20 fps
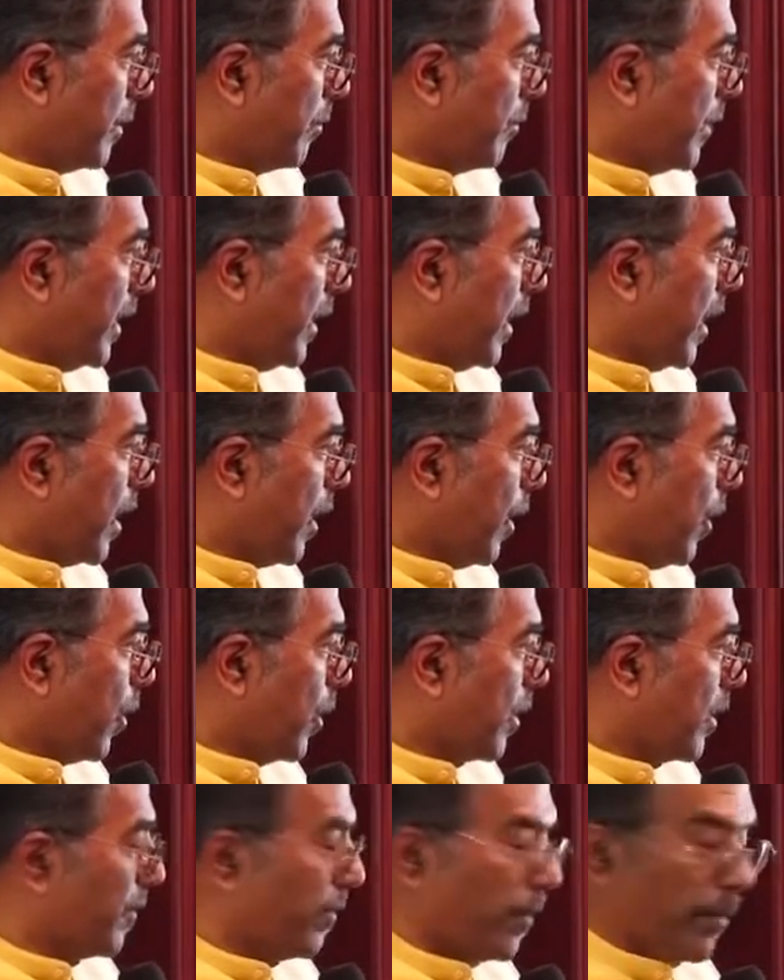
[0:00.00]
being
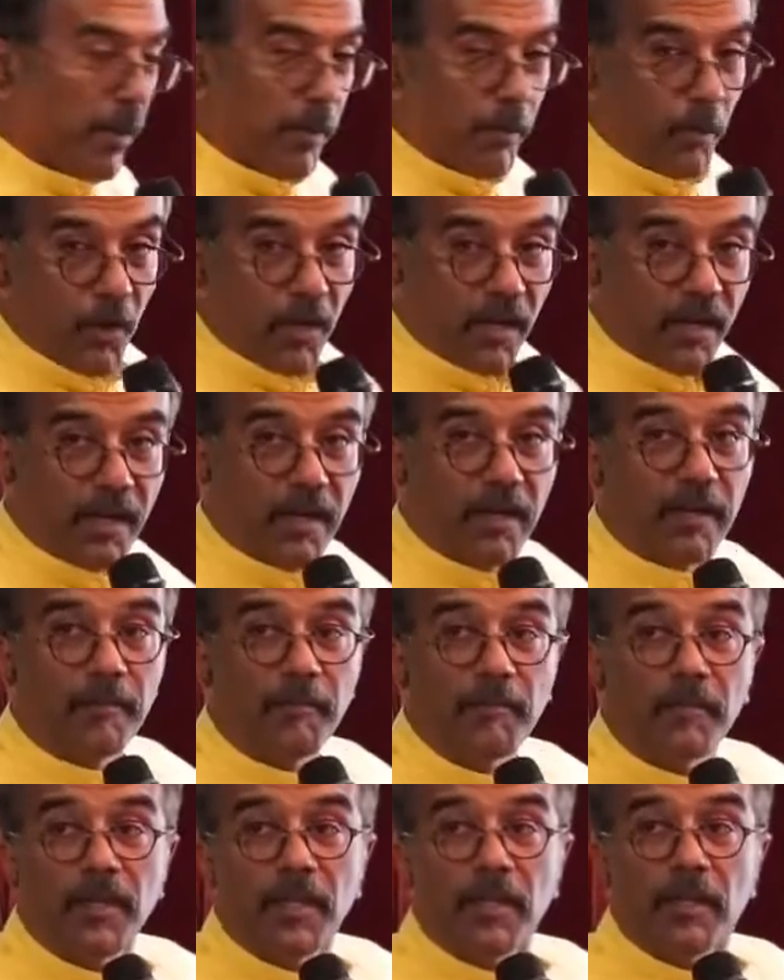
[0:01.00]
unloaded from a bullock cart.
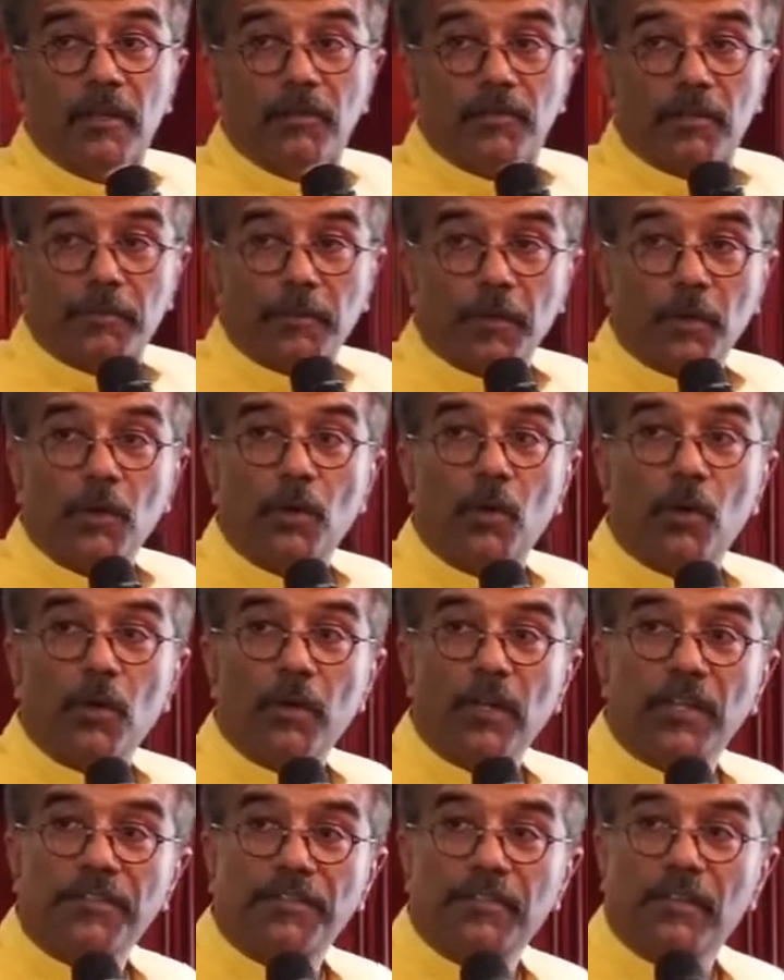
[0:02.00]
So if you
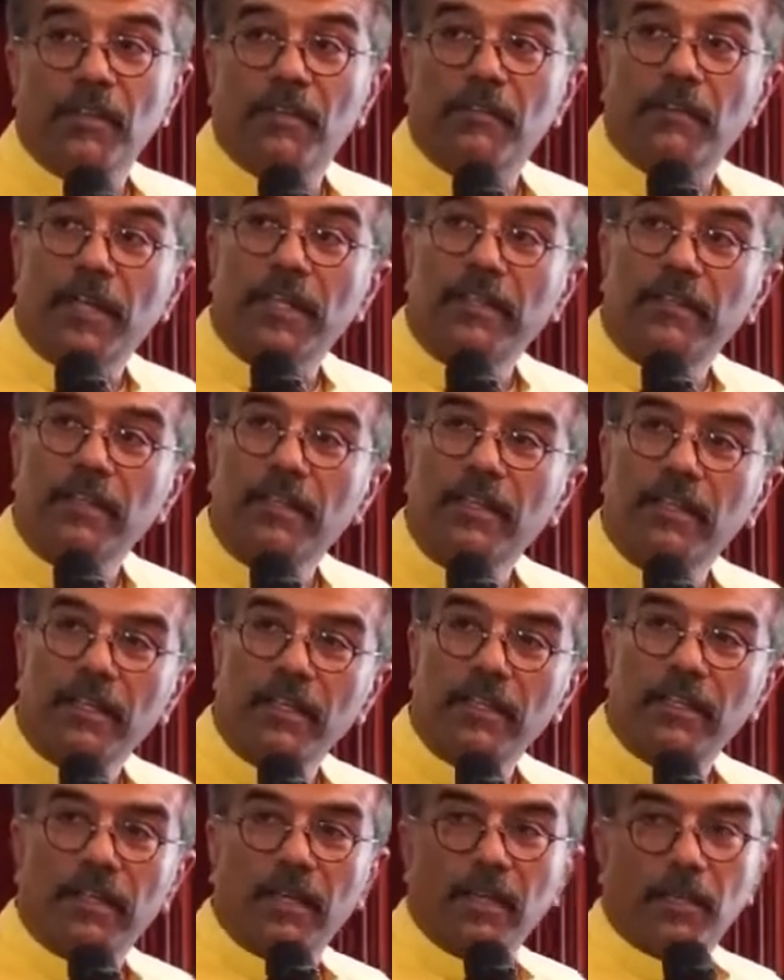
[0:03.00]
Google history of IT in
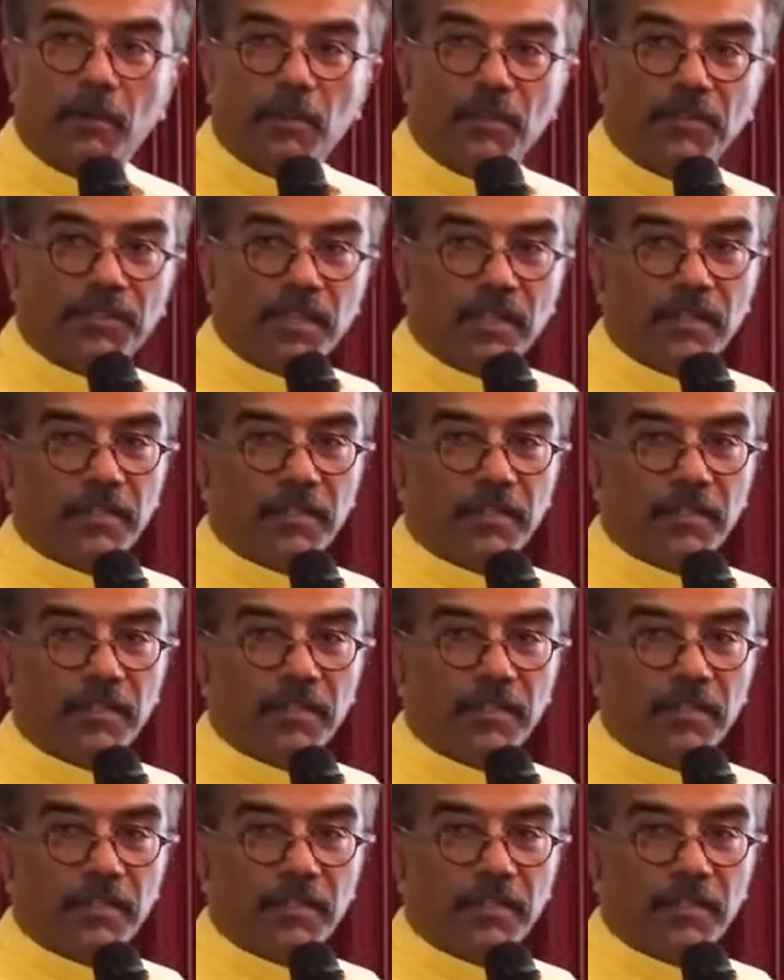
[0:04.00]
India, you will see